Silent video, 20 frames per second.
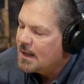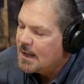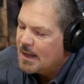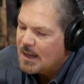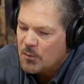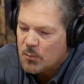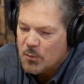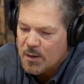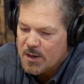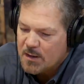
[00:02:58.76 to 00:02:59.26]

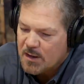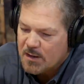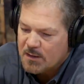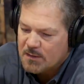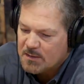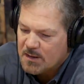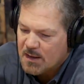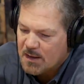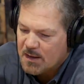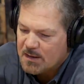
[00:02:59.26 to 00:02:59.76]
and we
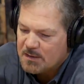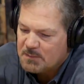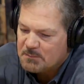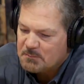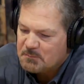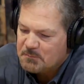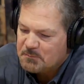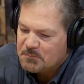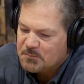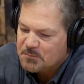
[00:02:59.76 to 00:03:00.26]
and,
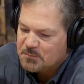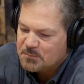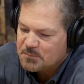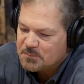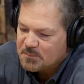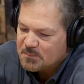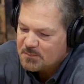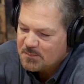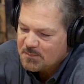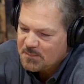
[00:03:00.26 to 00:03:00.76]
and
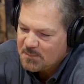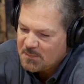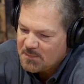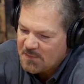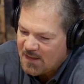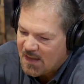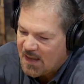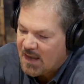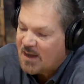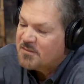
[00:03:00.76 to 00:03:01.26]

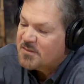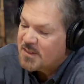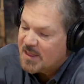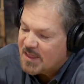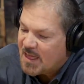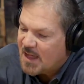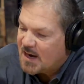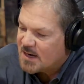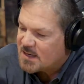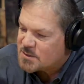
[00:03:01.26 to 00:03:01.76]
after
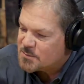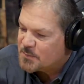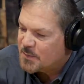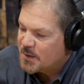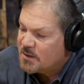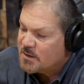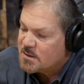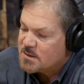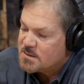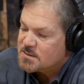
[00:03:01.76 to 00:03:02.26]
that
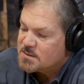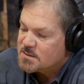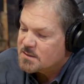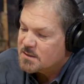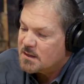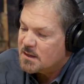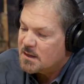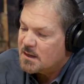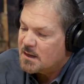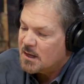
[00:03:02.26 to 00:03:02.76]
experience,
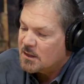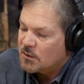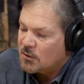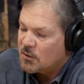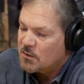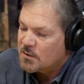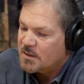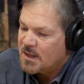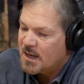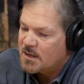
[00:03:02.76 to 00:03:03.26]
I
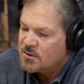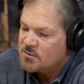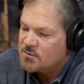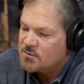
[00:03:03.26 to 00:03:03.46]
learned how to